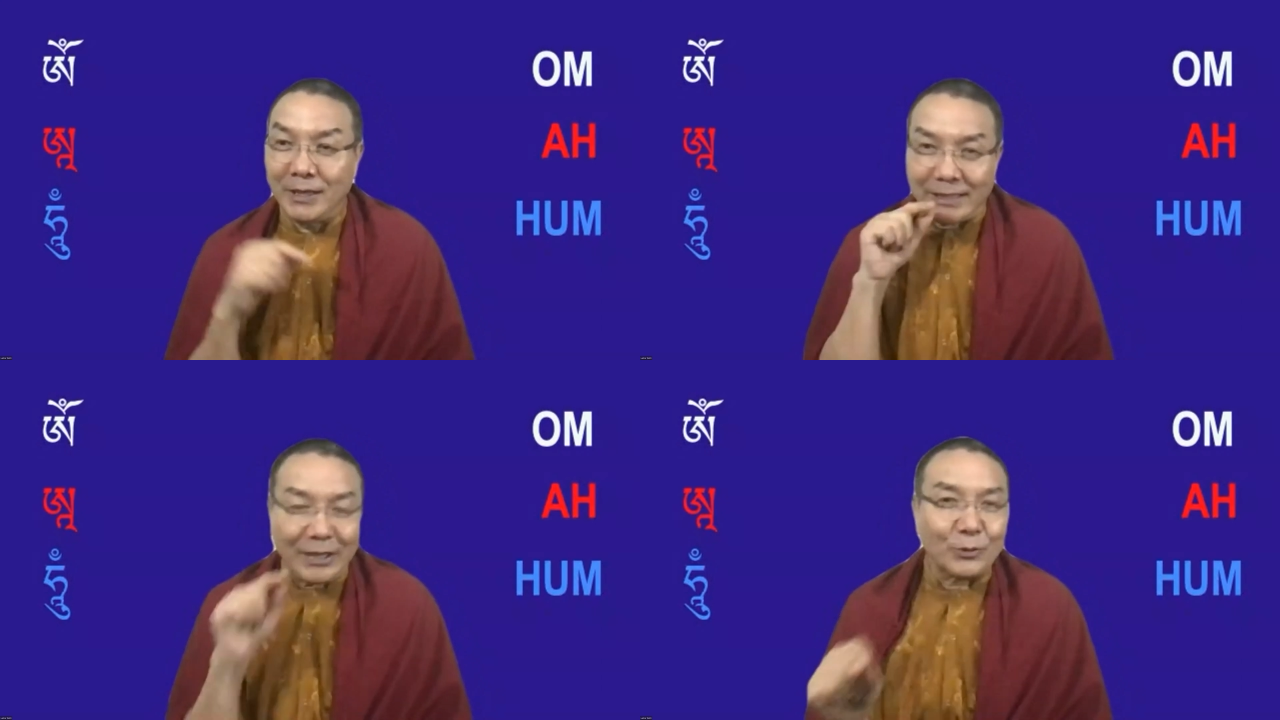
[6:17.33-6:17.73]

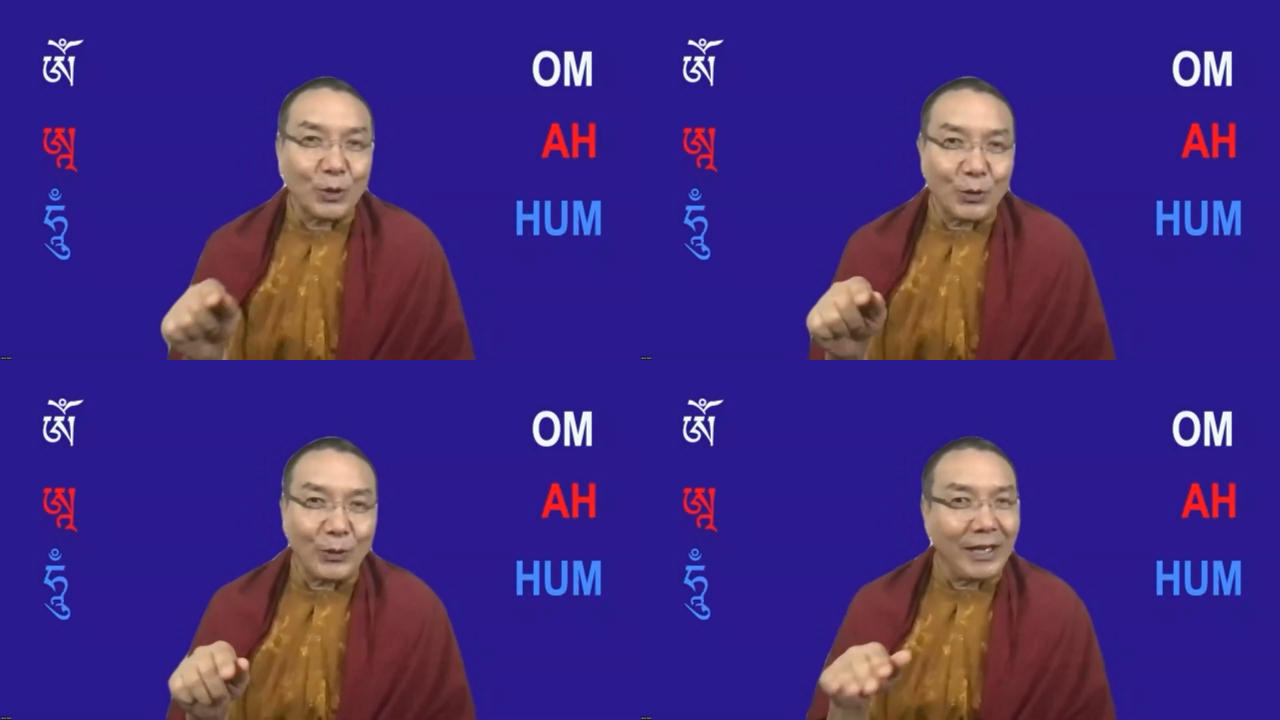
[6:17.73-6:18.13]
then
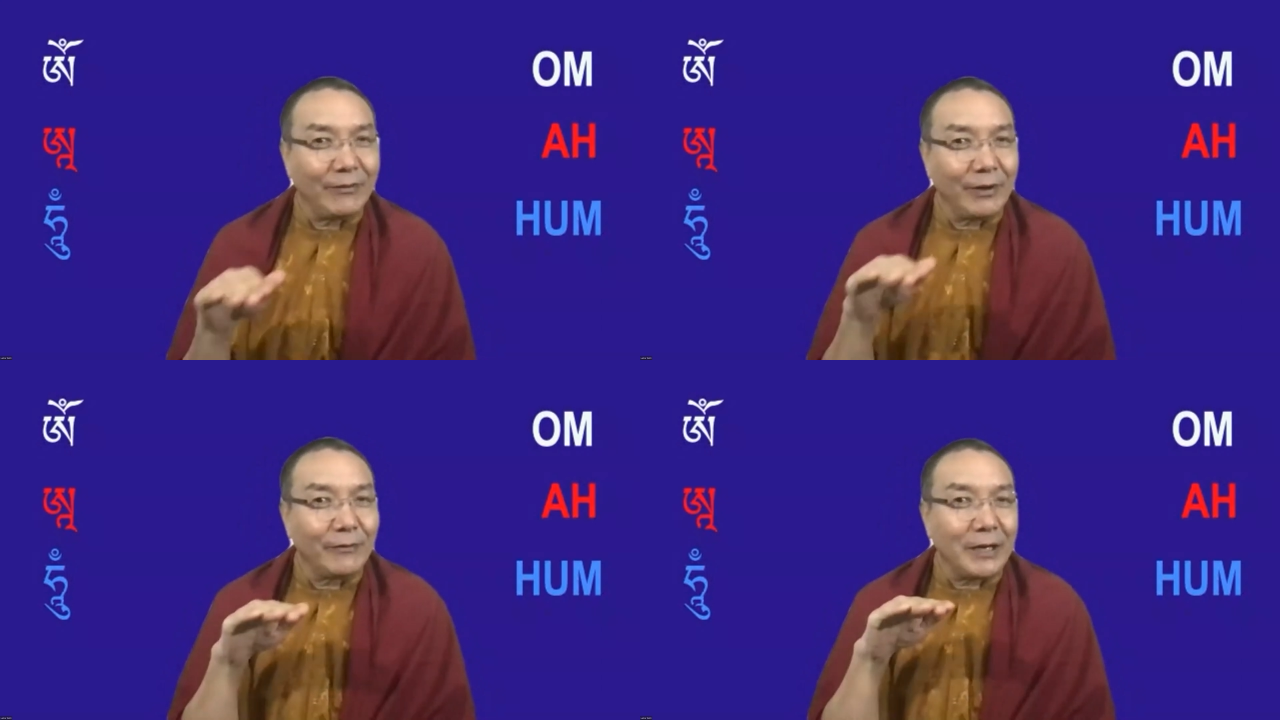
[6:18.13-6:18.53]
we will
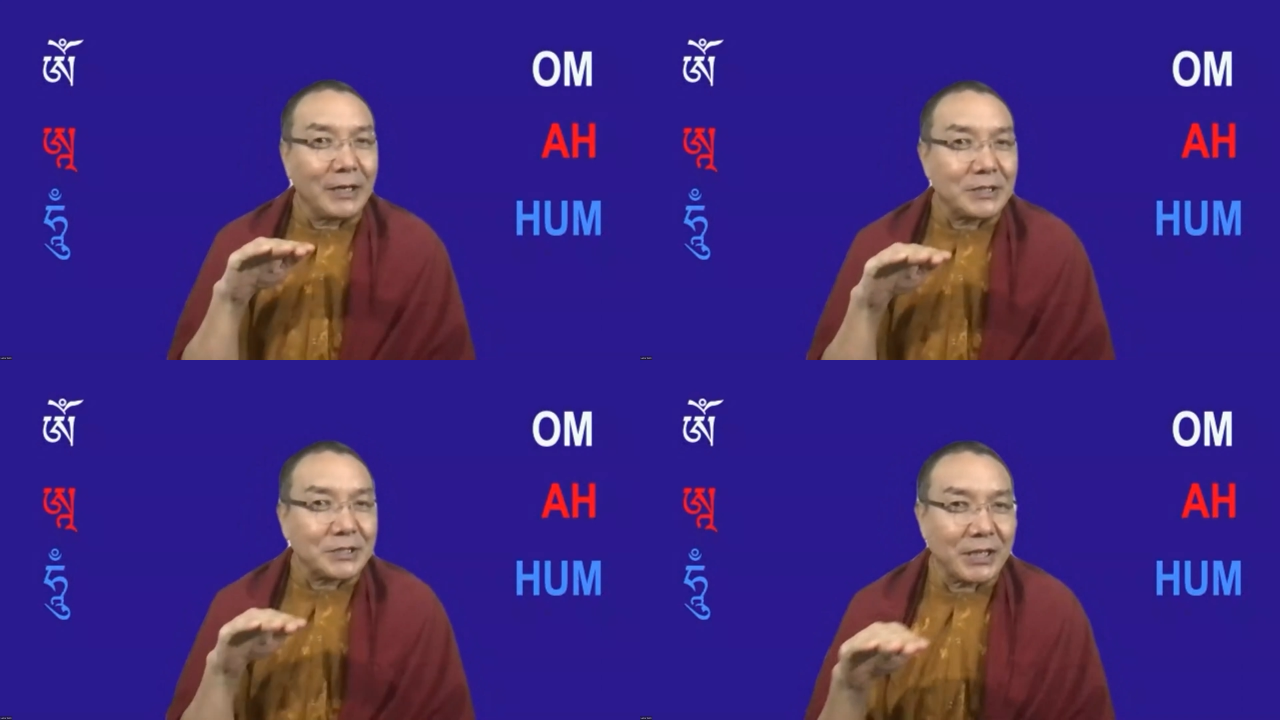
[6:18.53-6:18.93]
have a
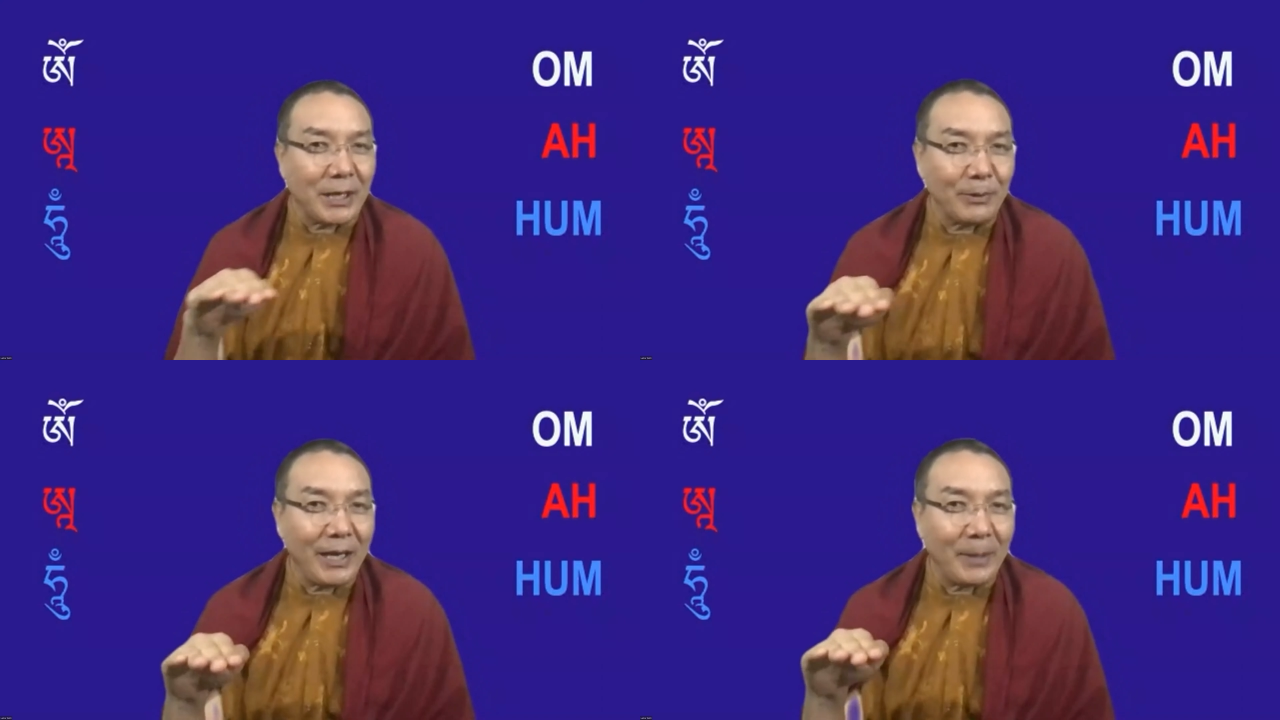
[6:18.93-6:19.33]
very
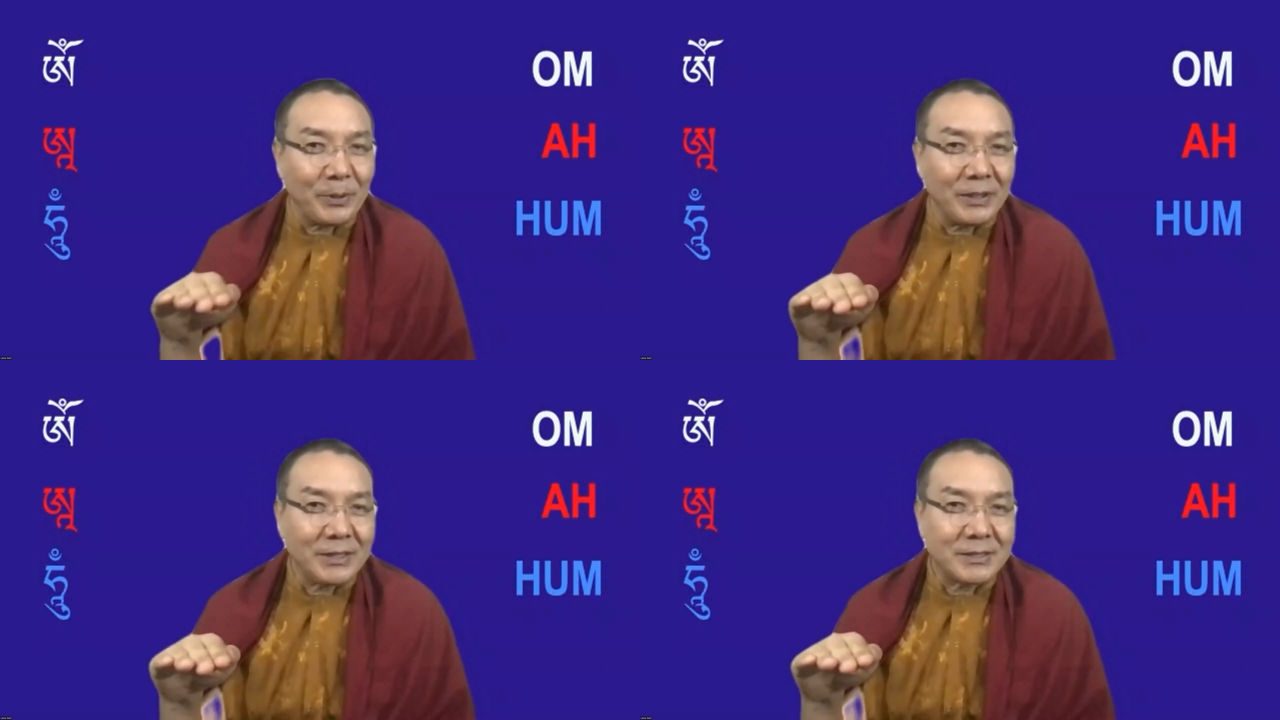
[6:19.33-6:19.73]
stable
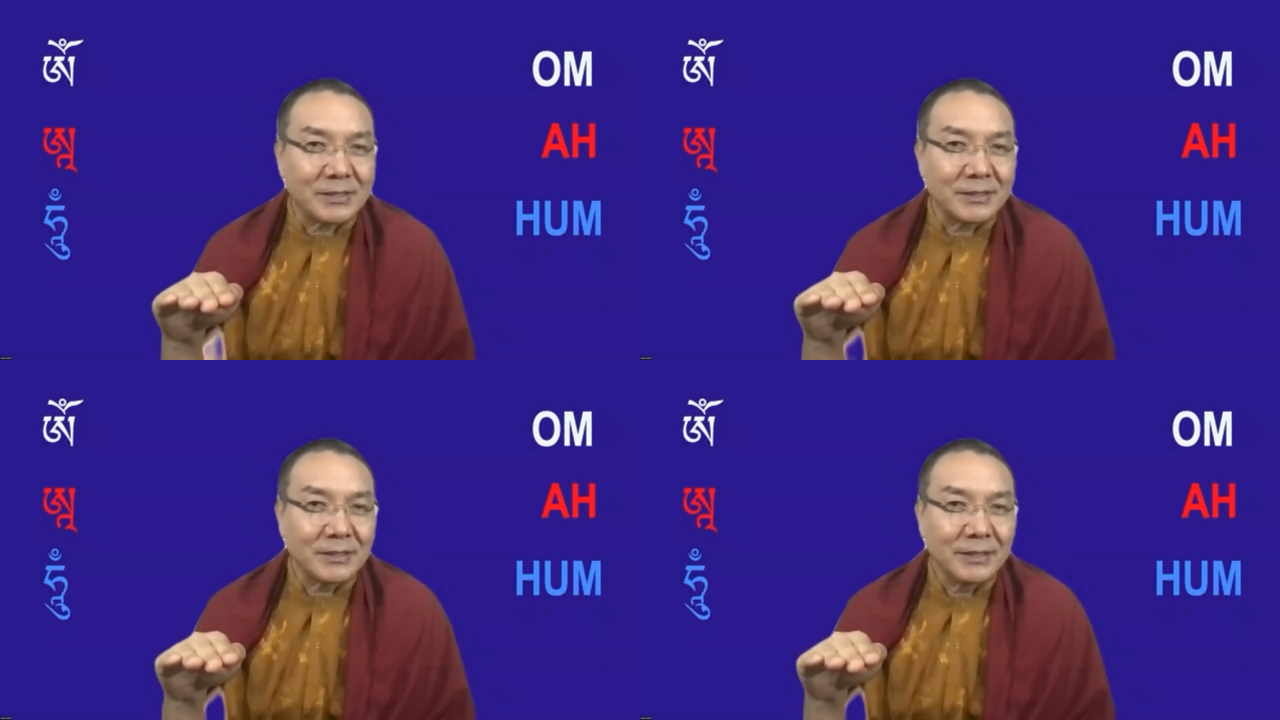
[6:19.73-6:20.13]
happiness.